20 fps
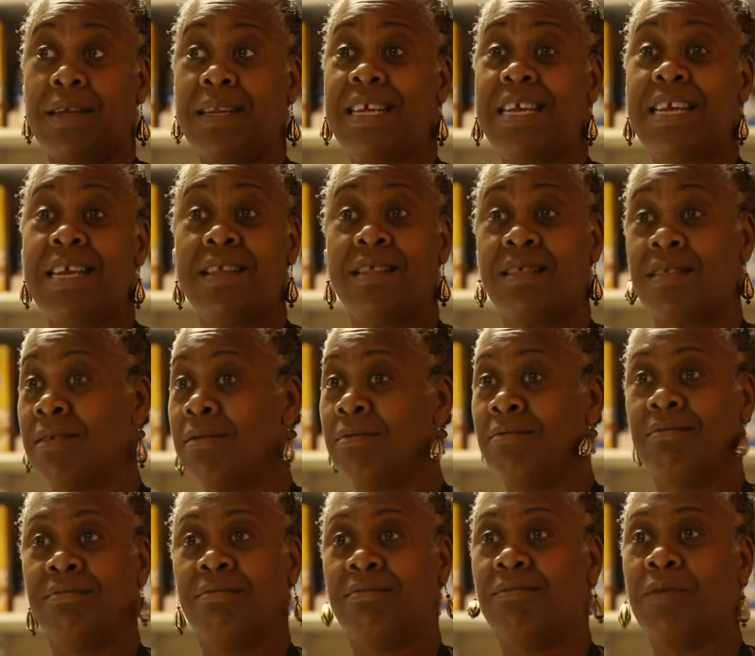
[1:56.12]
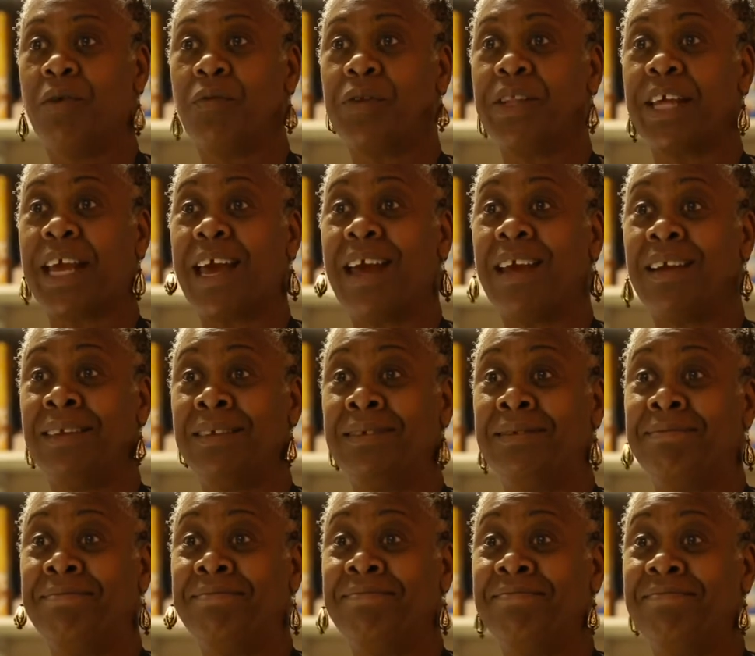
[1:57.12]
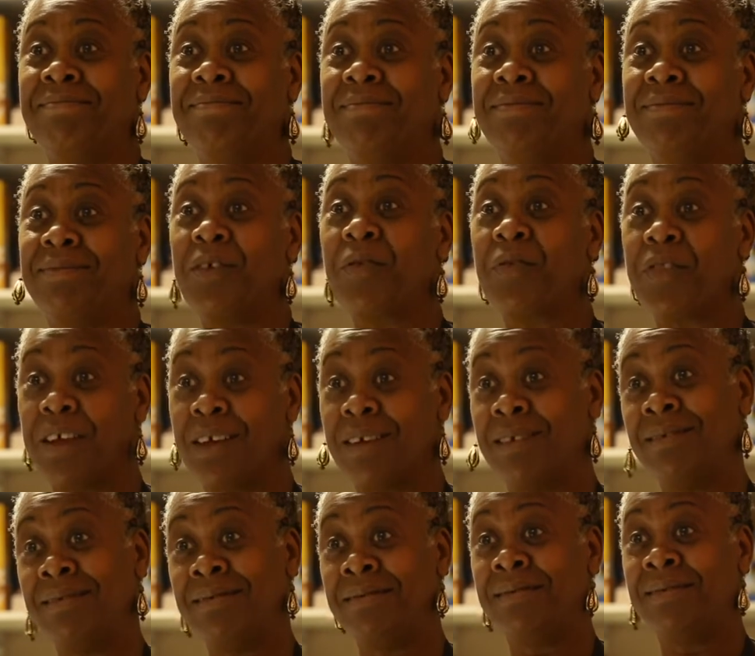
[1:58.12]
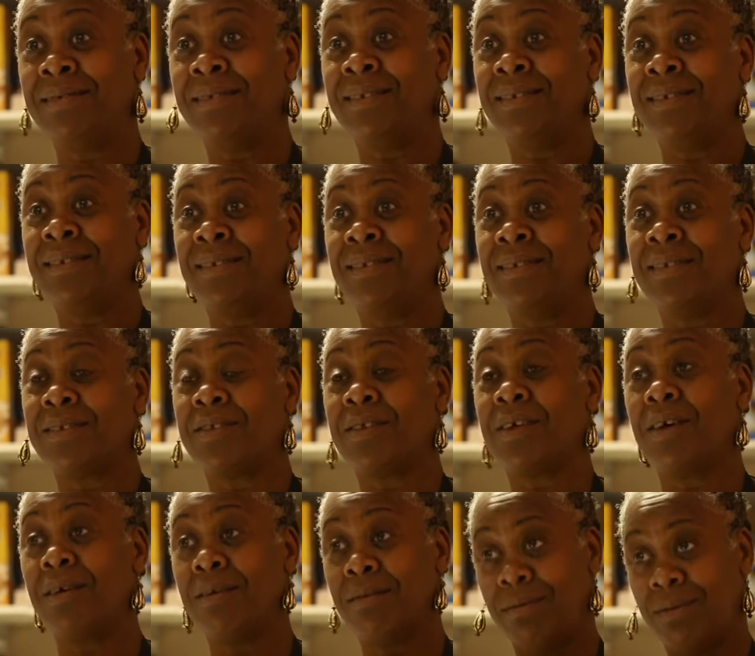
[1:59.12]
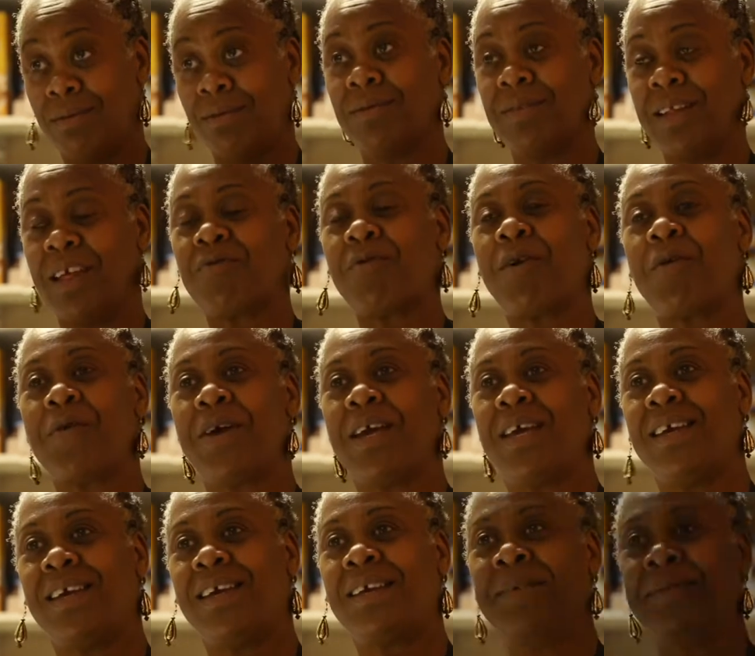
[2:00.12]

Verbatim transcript: the needs, what would they get? Nothing. So that's why we're here.